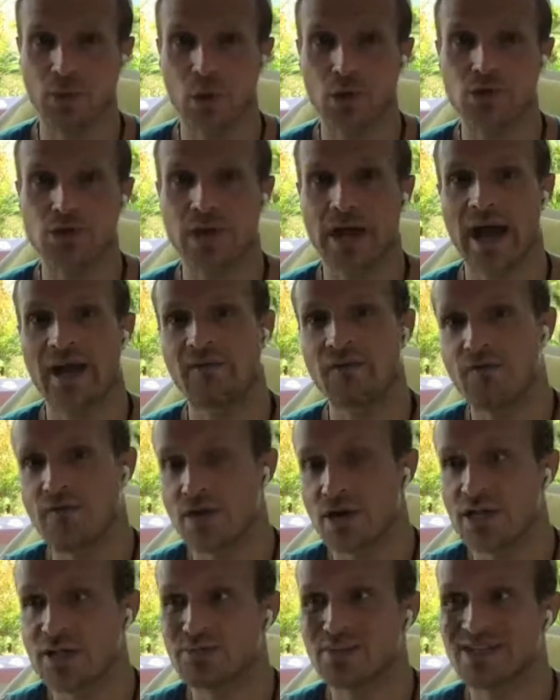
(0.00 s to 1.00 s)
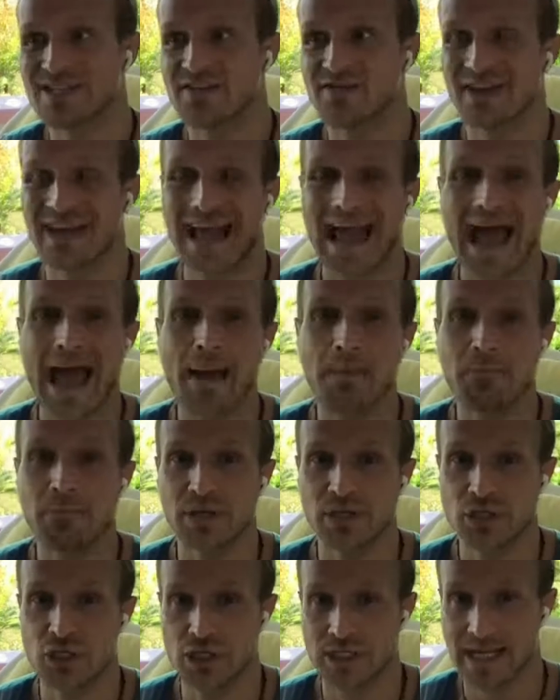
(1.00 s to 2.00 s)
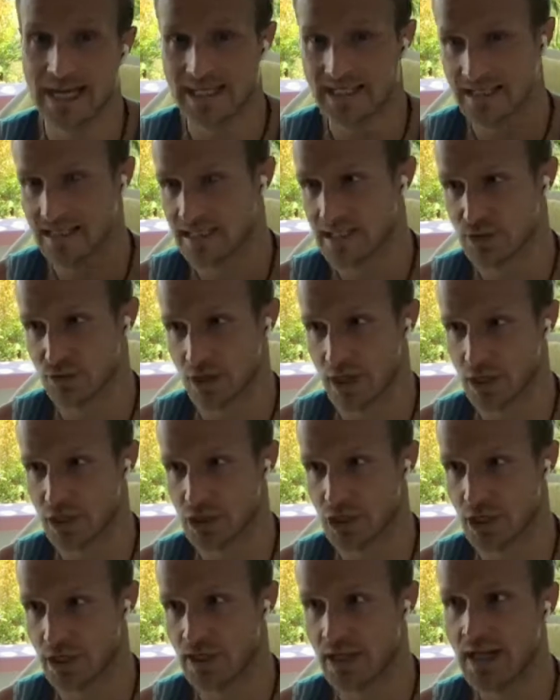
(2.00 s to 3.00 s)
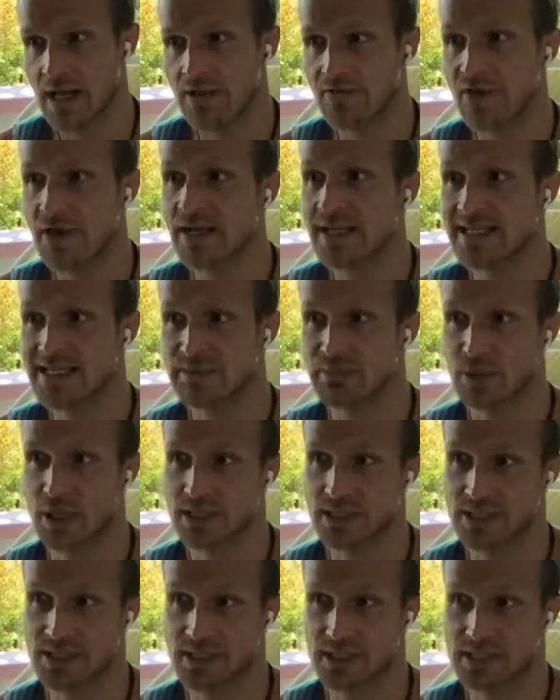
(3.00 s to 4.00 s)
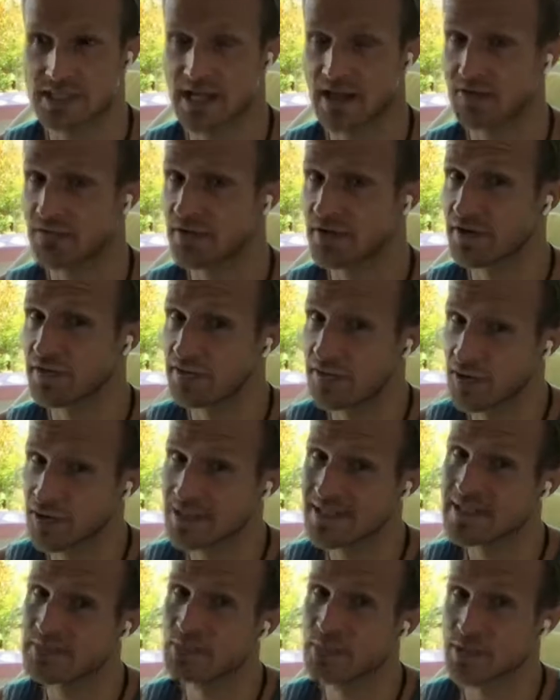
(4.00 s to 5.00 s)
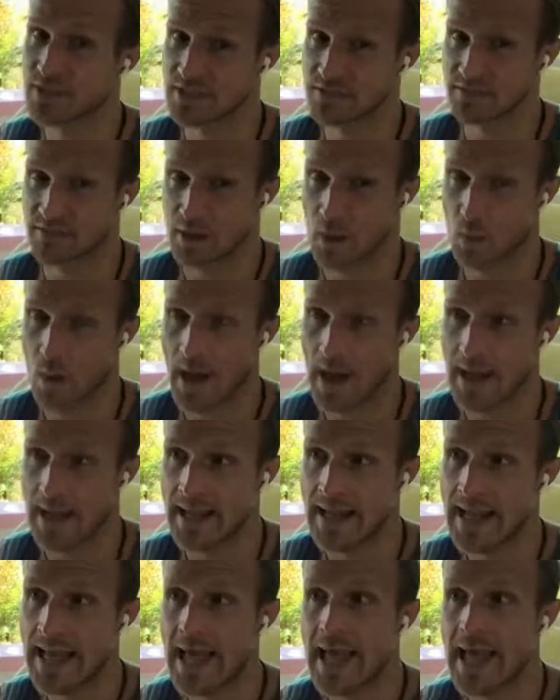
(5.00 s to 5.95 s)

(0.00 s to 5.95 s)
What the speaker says: we also have a very specific epigenetic structure that expresses itself in a very specific way.